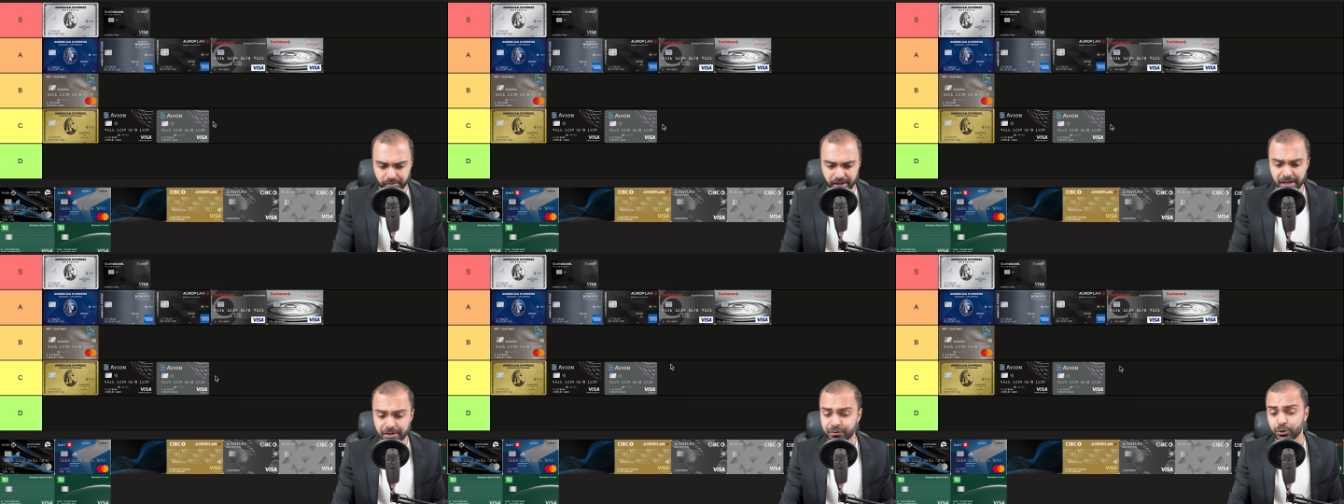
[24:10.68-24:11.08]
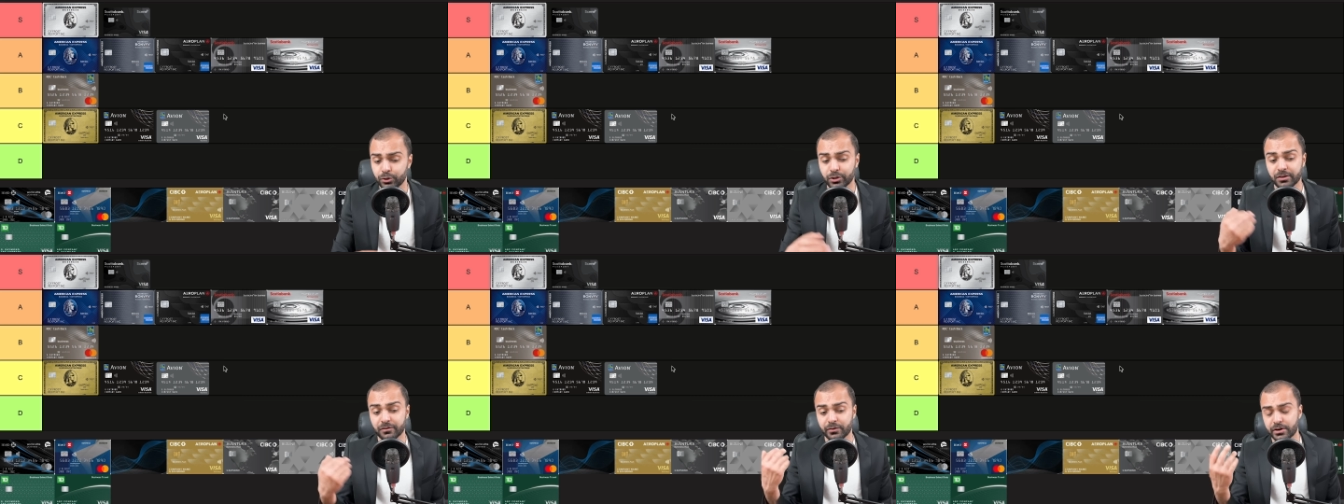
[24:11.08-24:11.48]
if you're
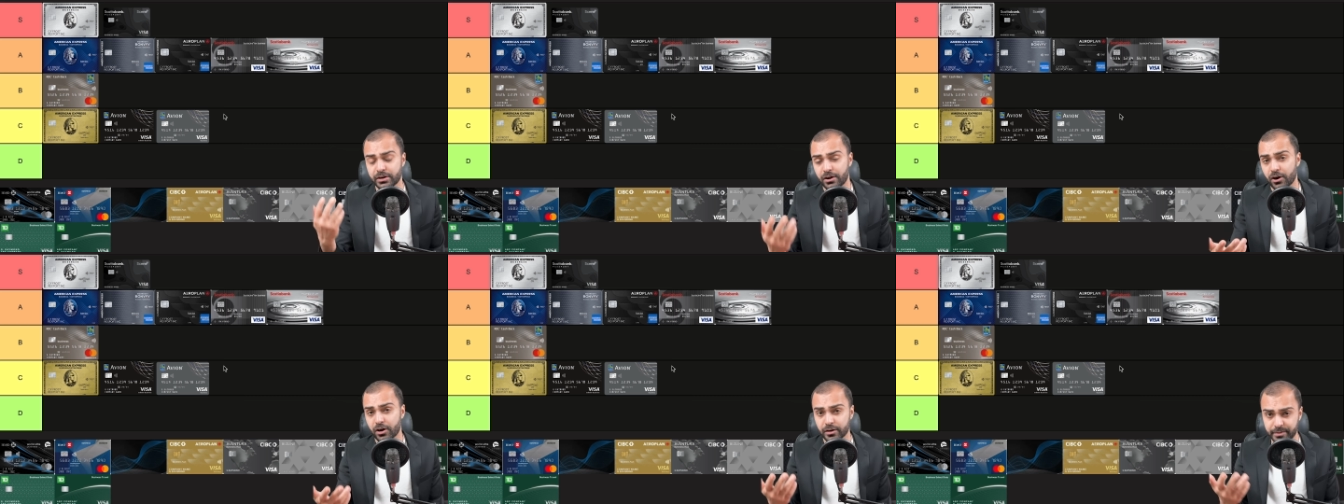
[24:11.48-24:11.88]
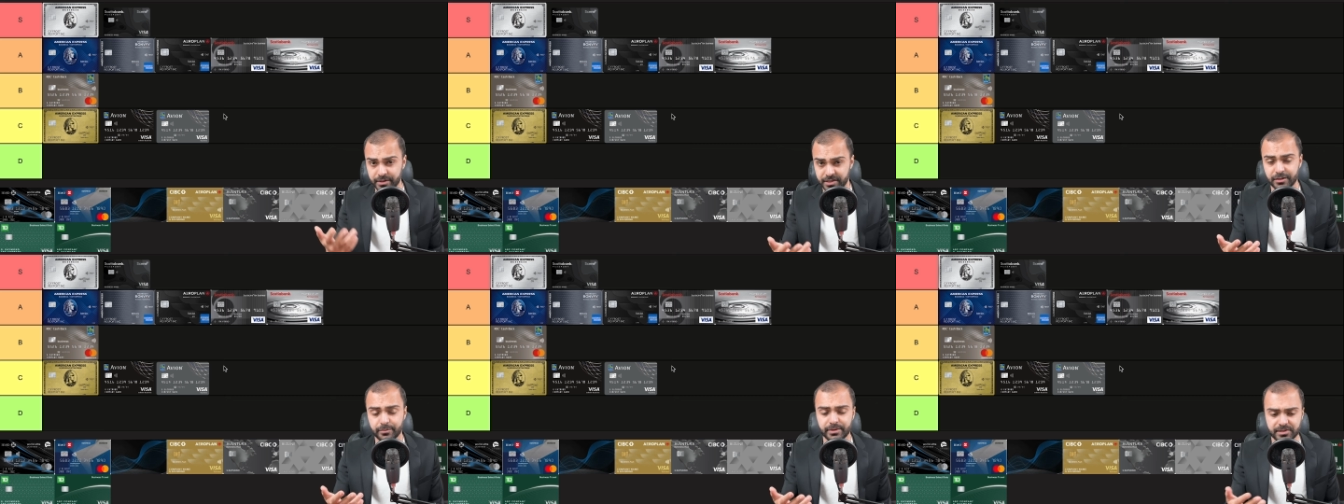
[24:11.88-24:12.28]
looking for an
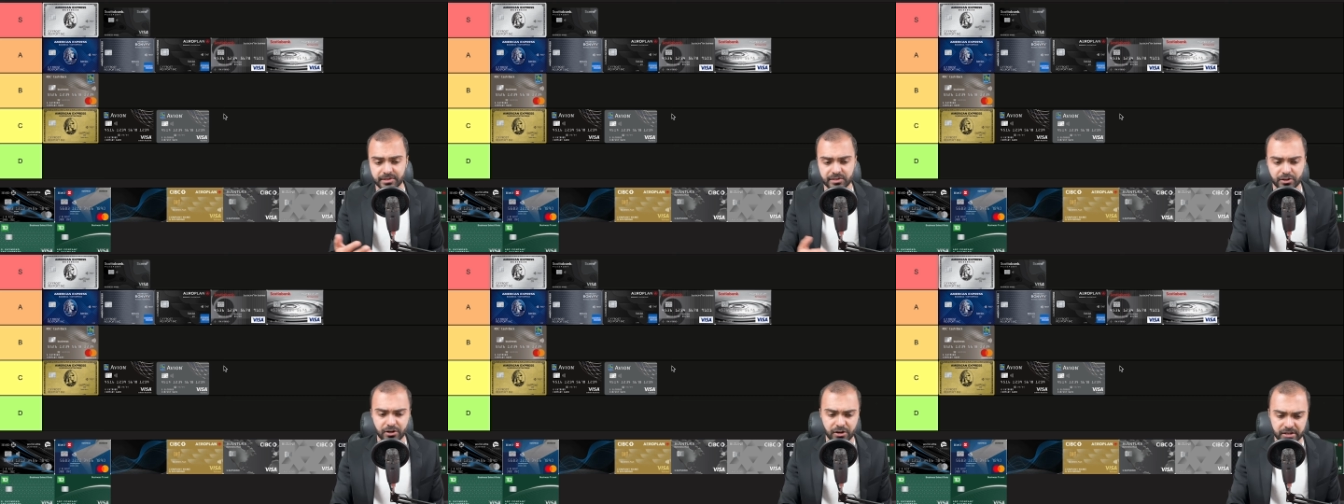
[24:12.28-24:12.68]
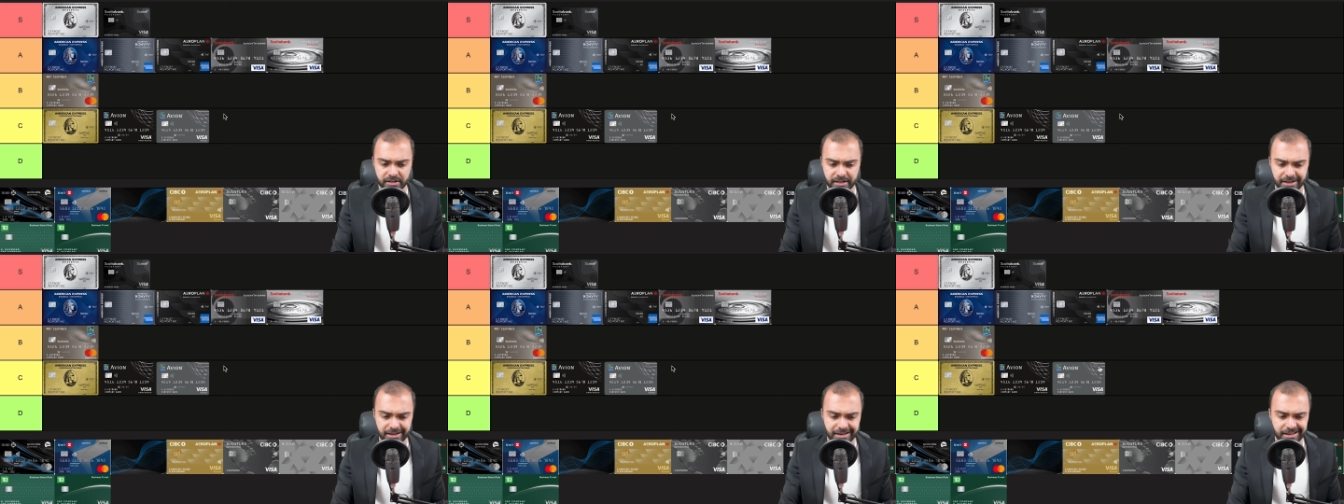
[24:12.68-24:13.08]
RBC business card,